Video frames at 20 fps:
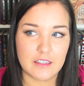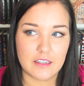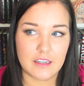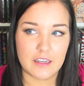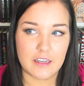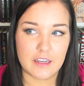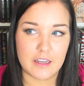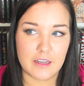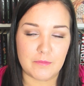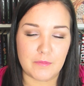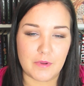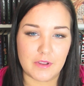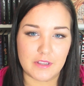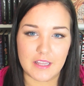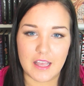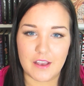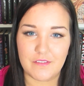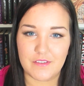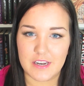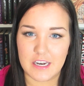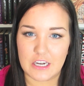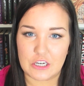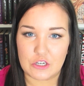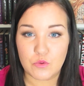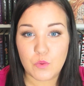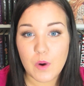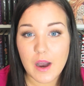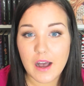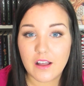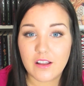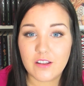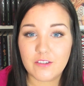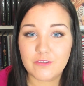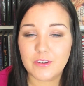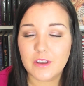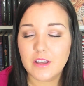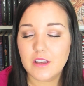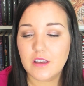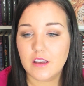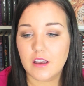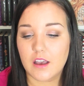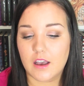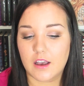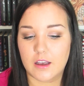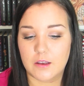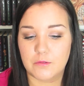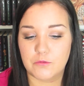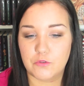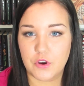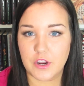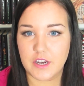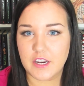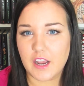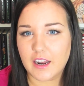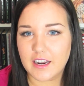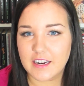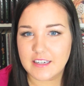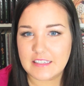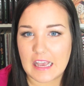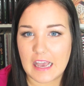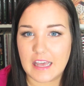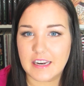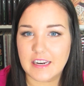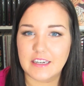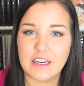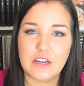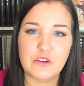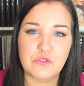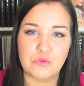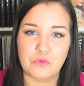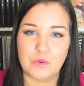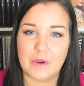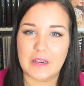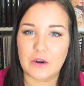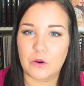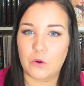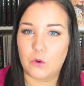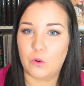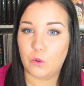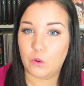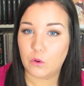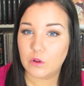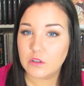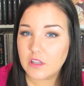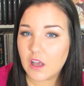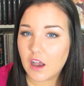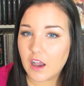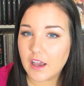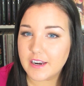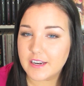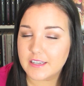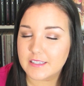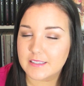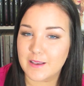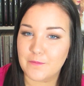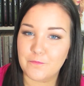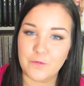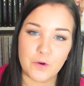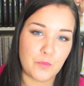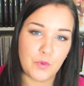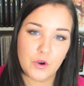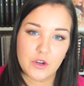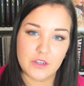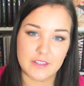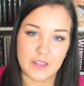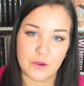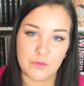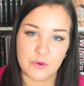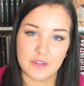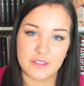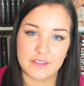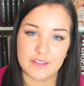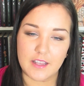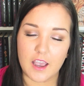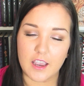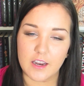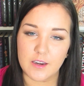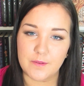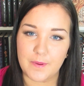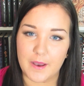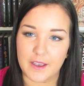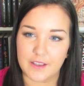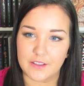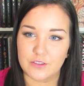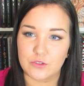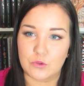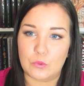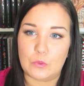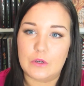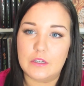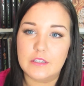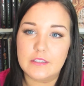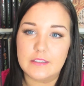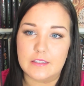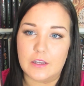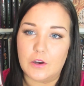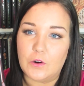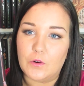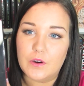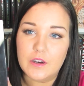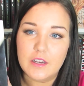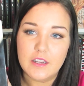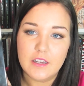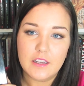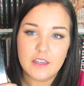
11 and 12. Grade 9 and 10 I didn't read a whole lot except for books that were assigned by school, so